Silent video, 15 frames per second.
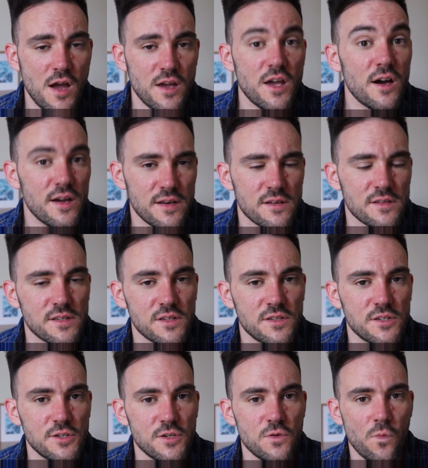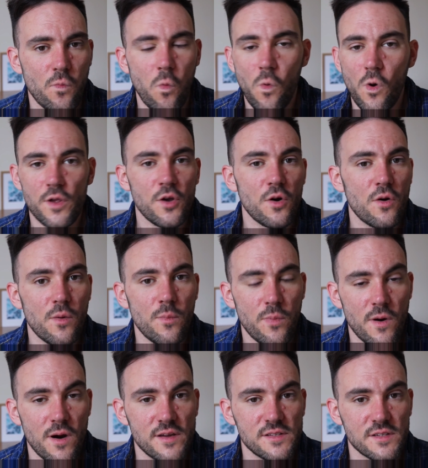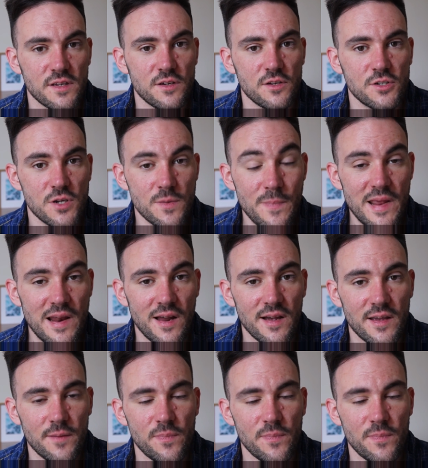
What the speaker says: guidance as to what your pricing should be like.